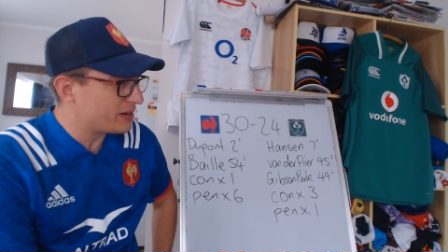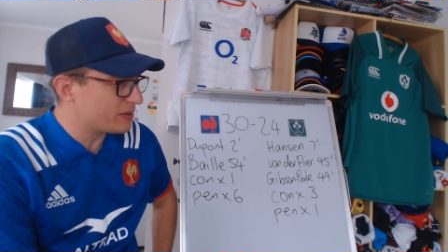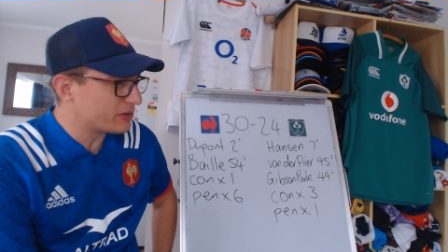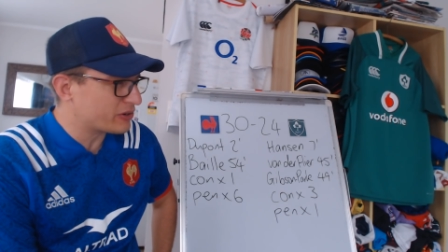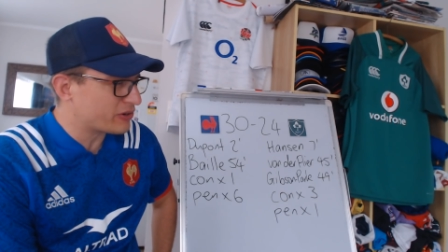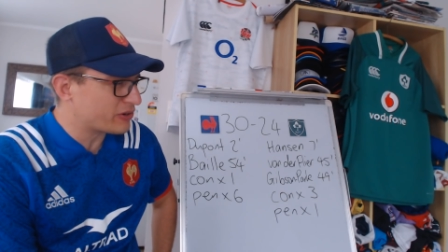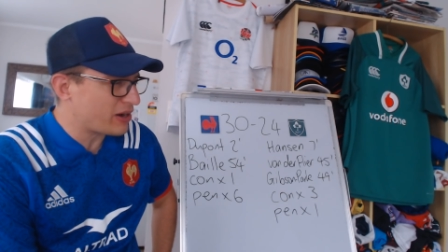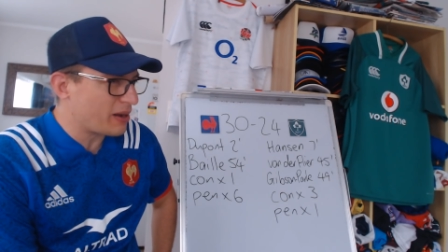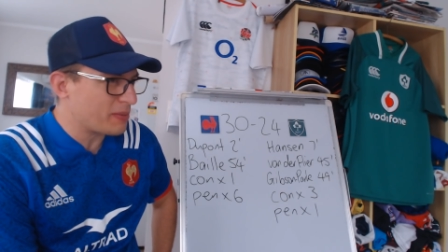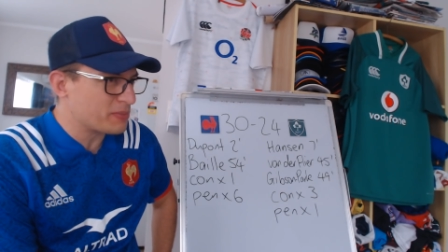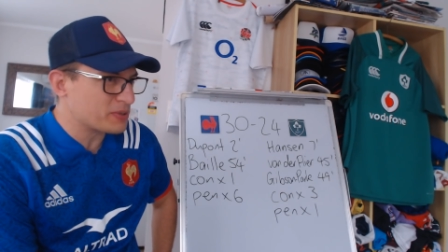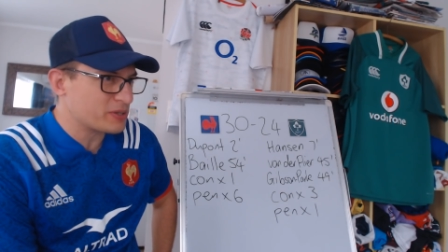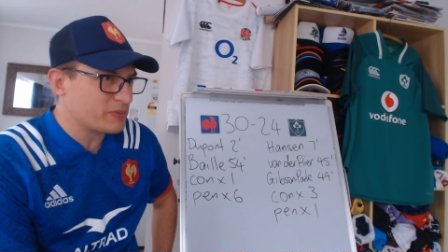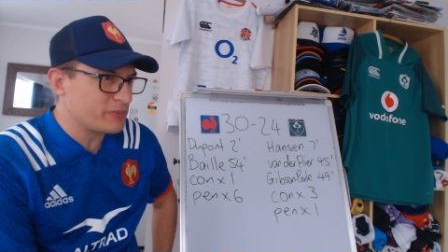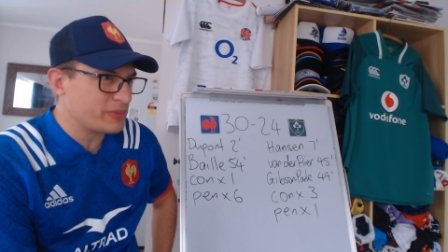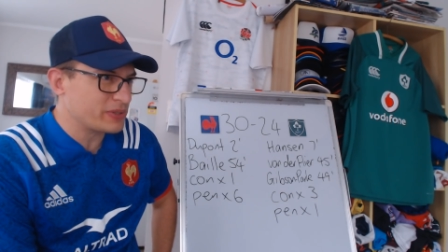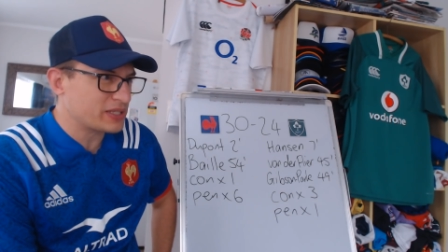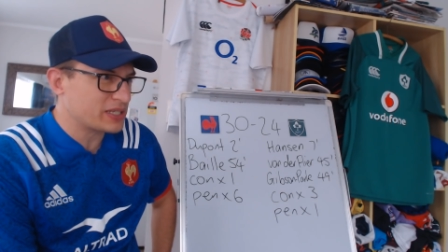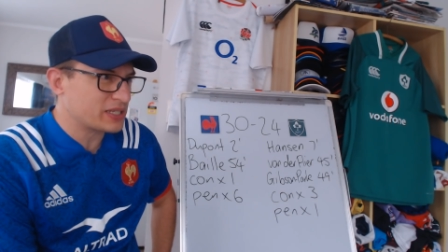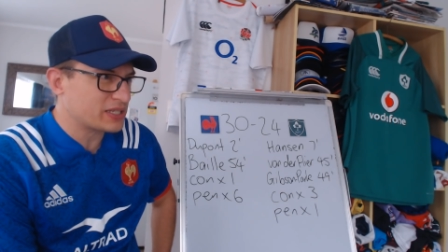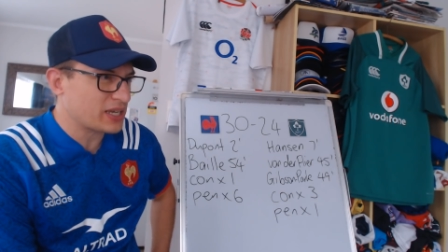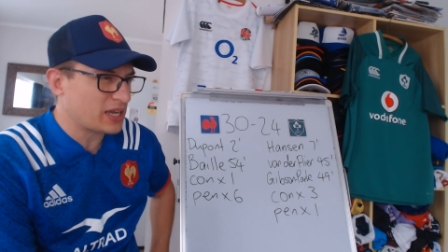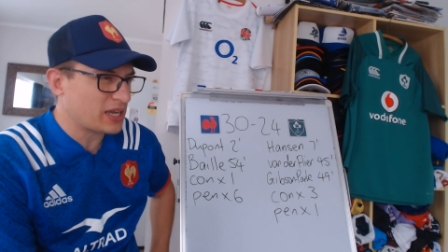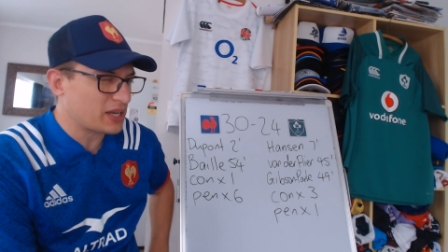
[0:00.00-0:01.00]
and grabs him
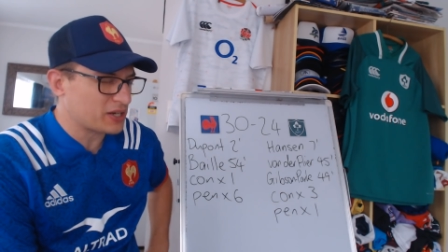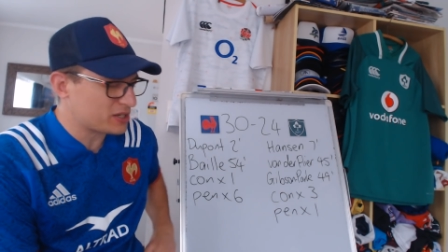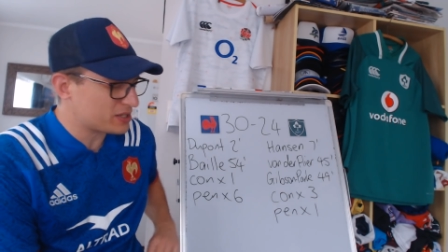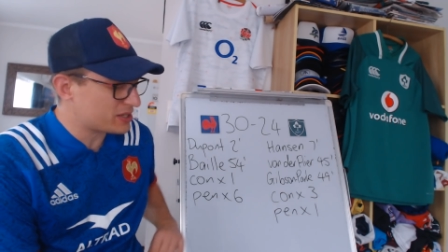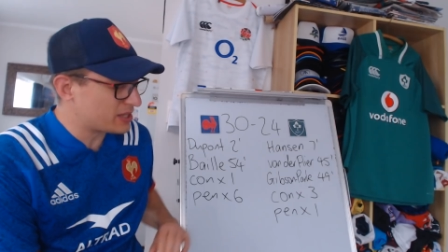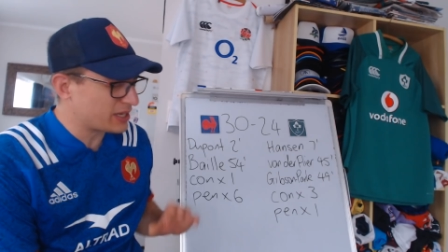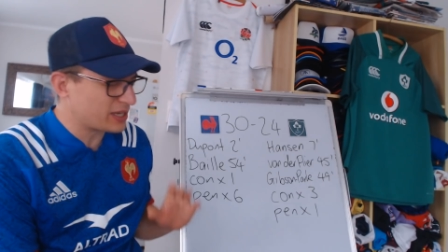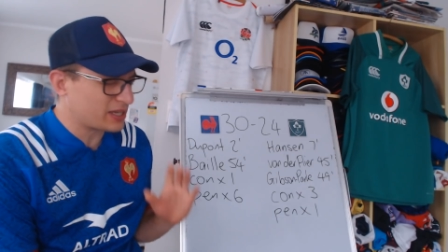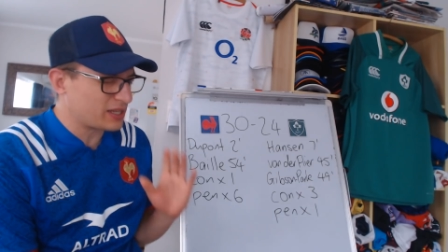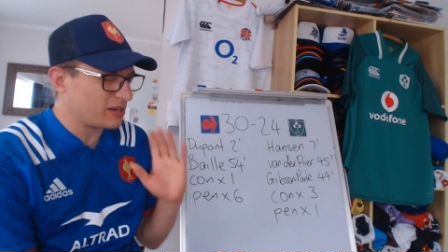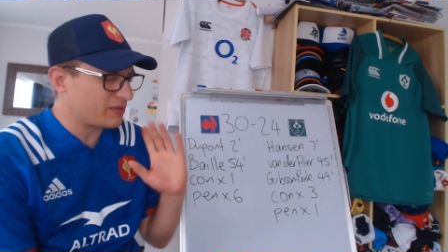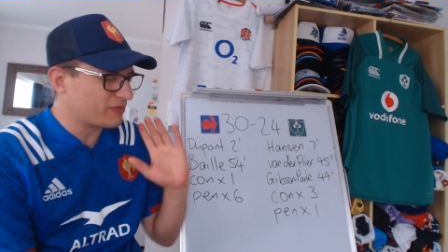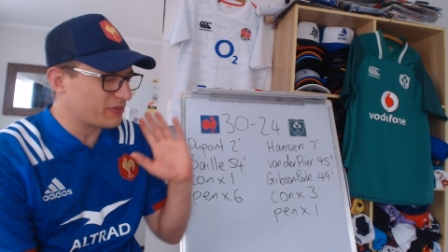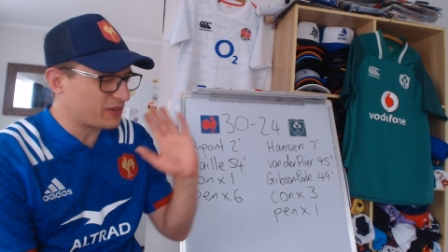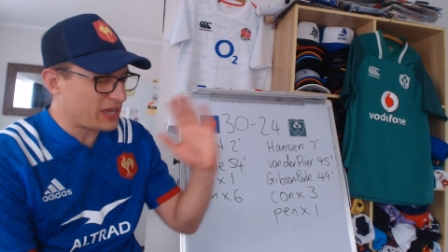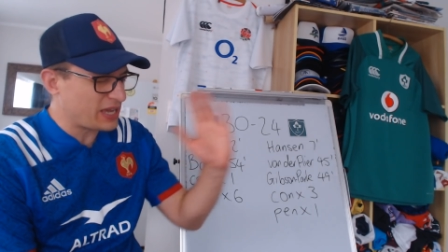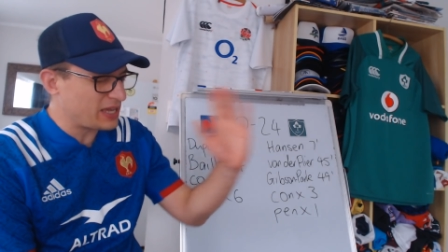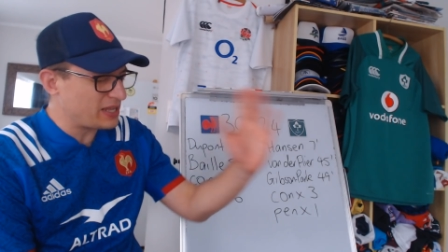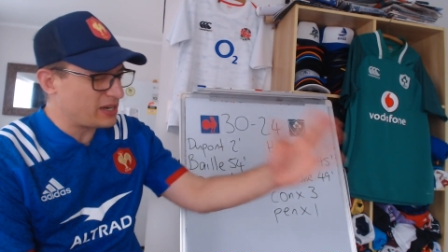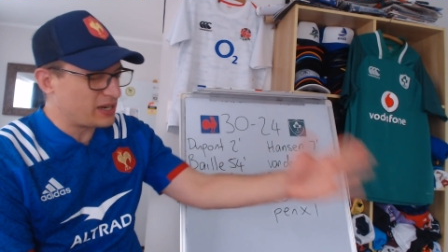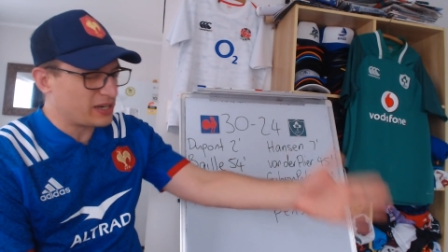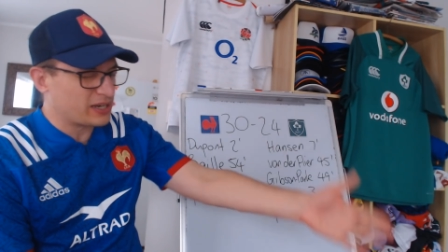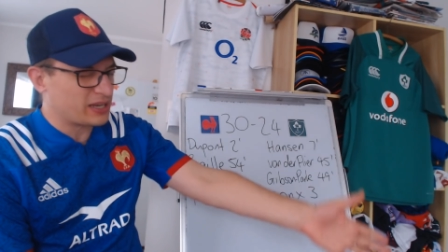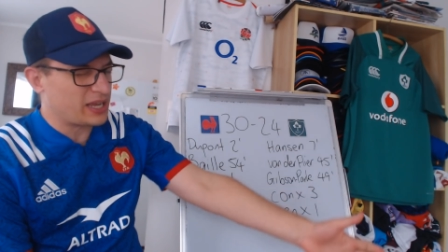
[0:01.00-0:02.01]
into touch. I was thinking if
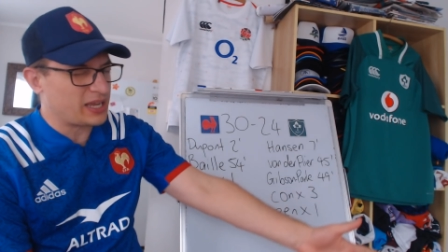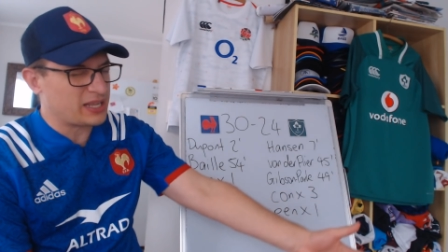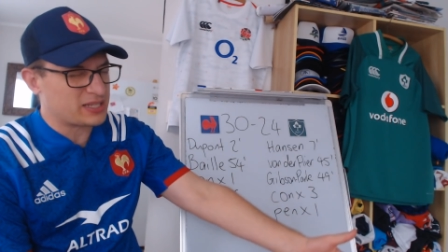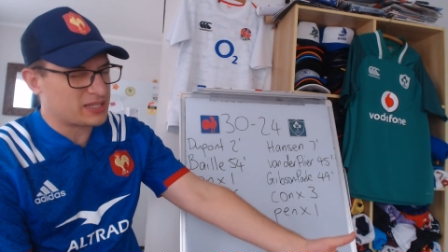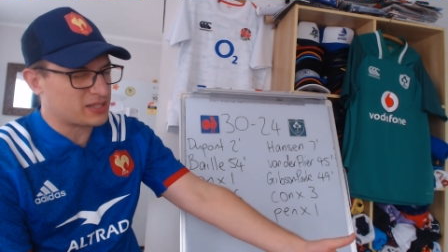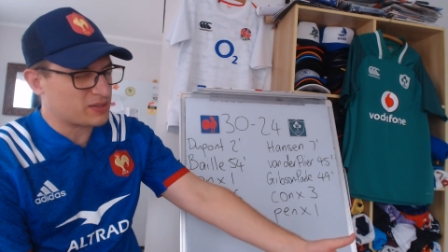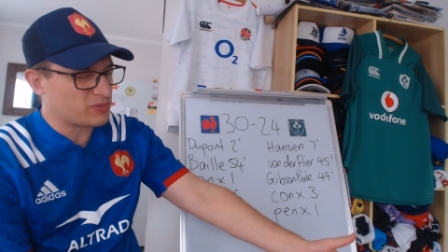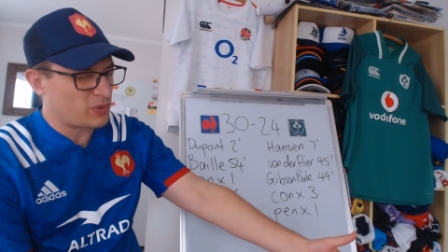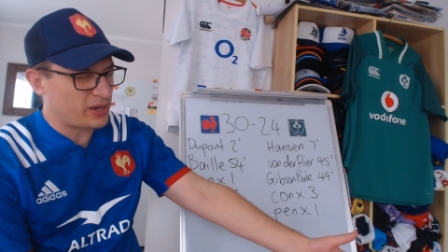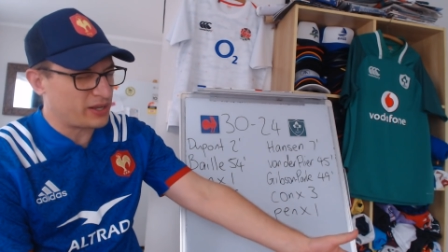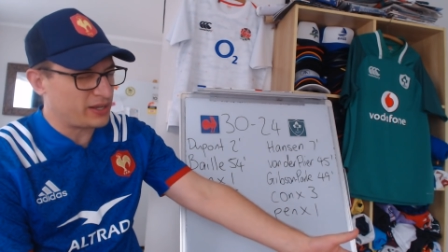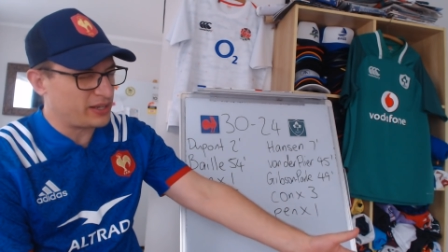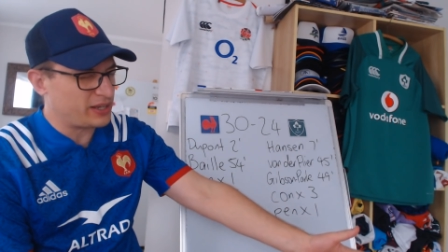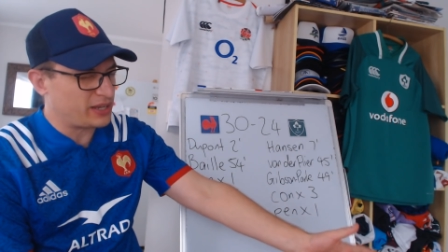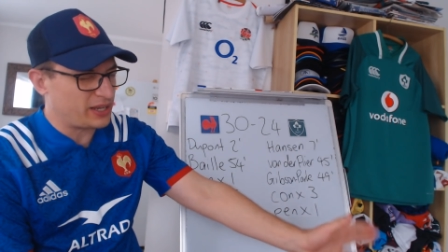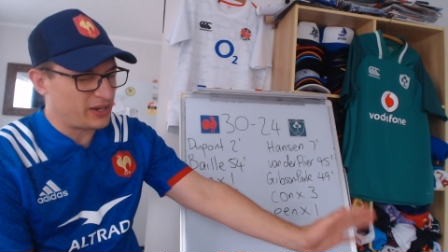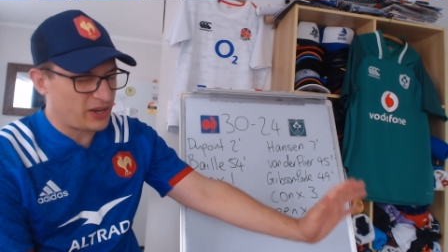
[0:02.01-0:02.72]
Keenan gets a